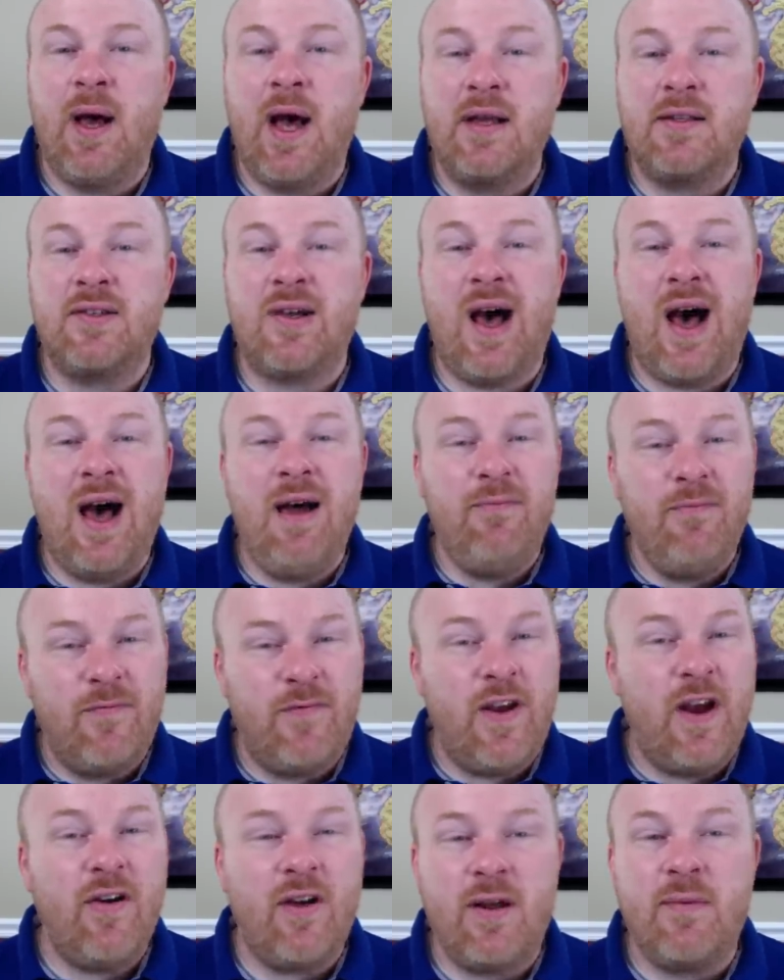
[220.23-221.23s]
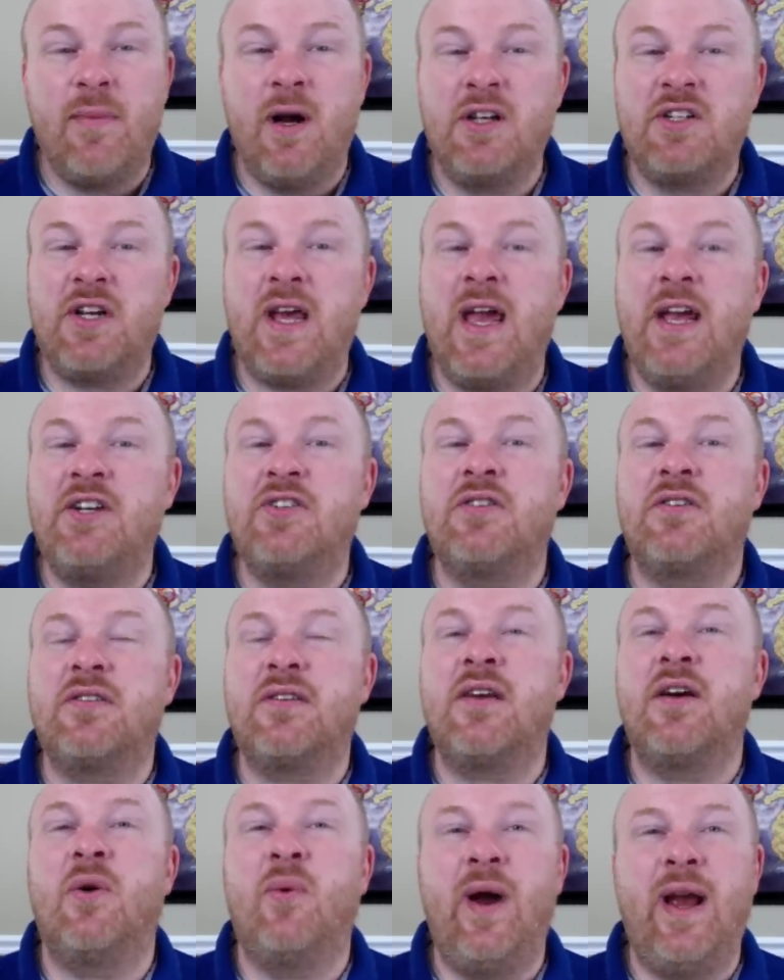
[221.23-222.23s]
So I'm very much
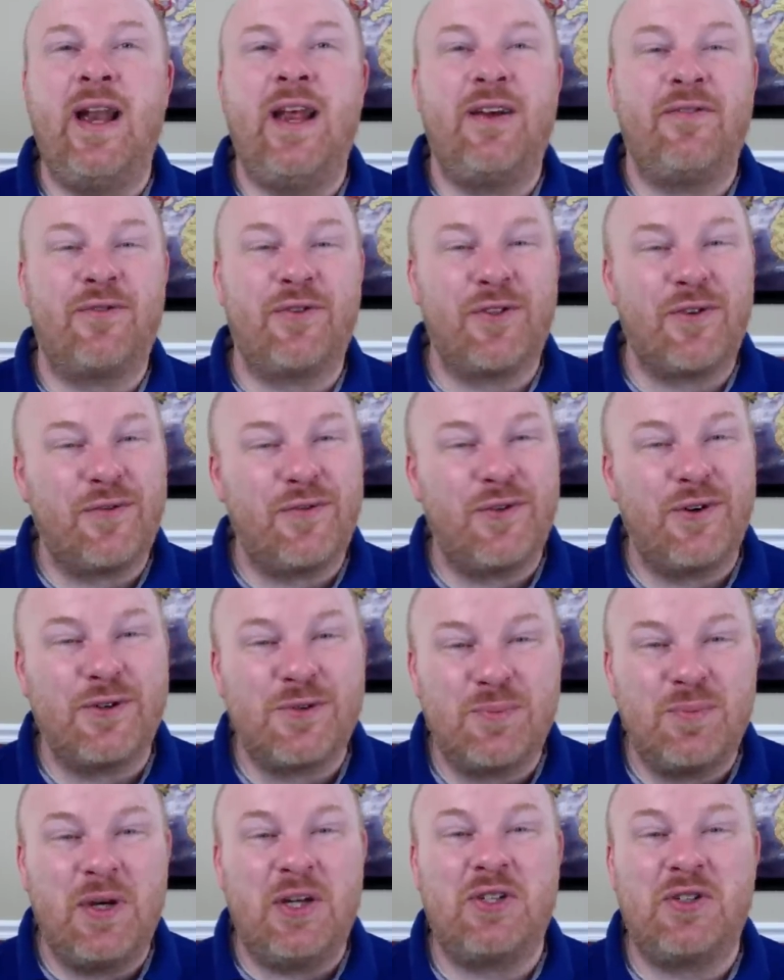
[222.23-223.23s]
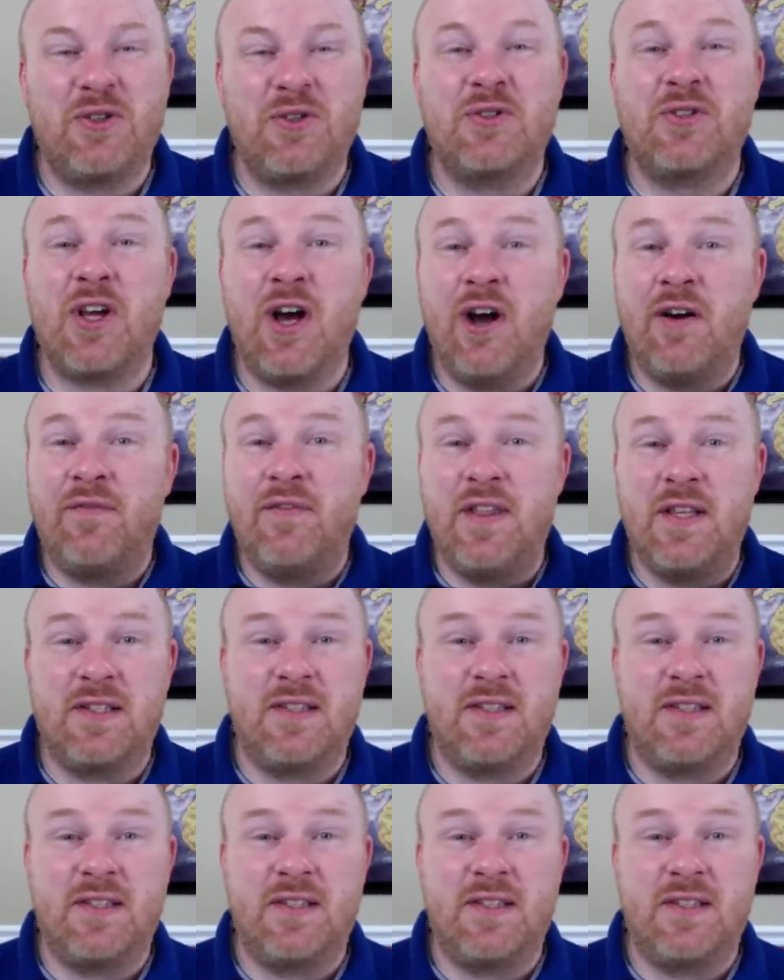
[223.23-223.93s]
anxiously awaiting for the first pictures of the